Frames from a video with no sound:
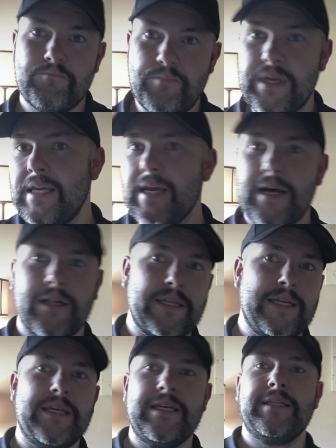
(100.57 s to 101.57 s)

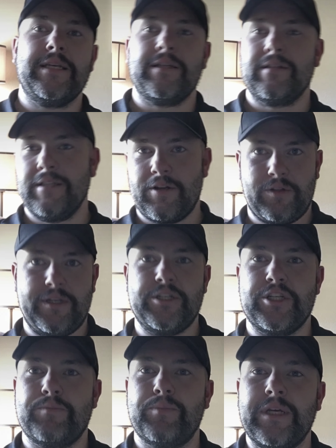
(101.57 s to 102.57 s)
B.L.E.E.D. Literally
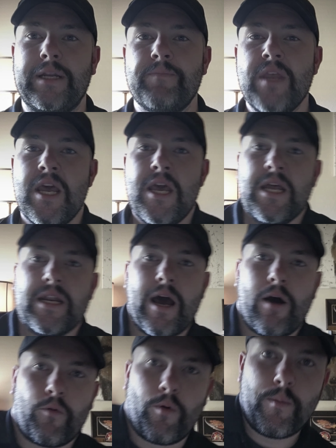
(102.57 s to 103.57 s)
just bleed.
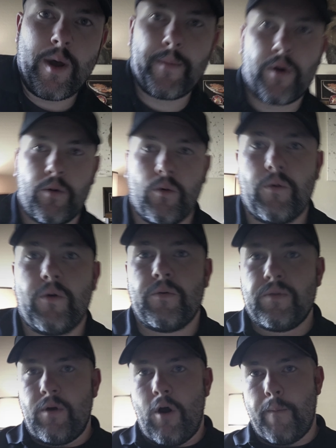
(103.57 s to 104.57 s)
Now remember,
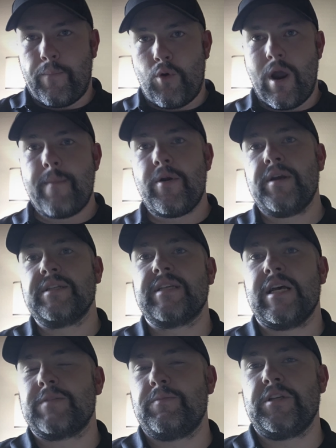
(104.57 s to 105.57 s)
our primary
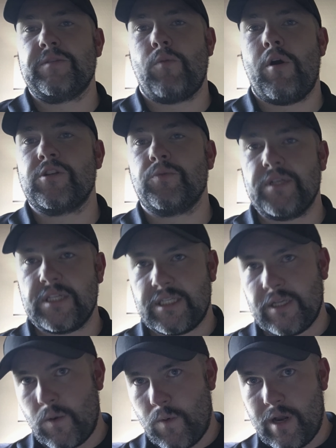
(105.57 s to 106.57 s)
assessment is March. We
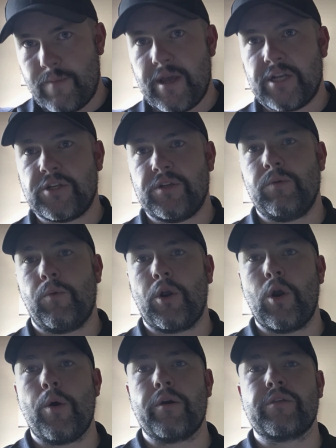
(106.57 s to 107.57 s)
still want to make sure that we're
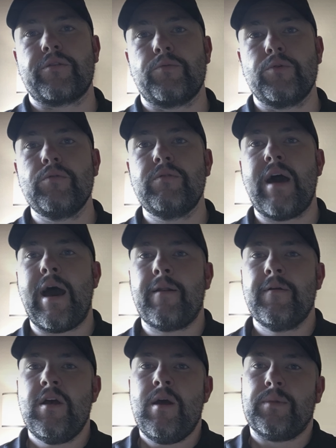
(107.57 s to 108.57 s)
going through
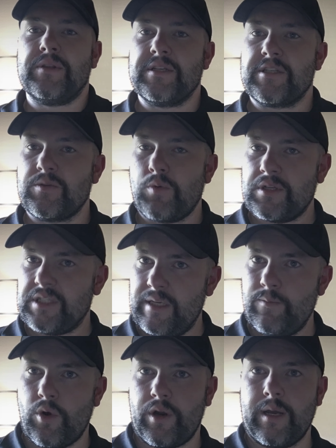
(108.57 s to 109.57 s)
that. But this is where
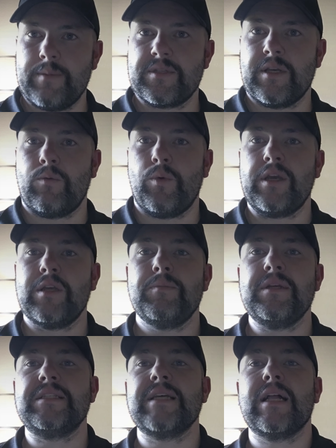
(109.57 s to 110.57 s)
teamwork comes in. We can
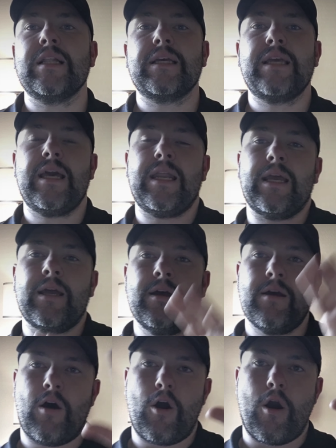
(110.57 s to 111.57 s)
be delegating
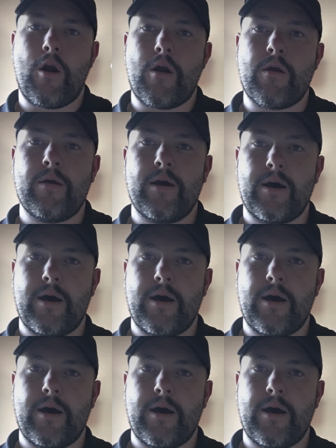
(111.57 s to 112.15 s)
our,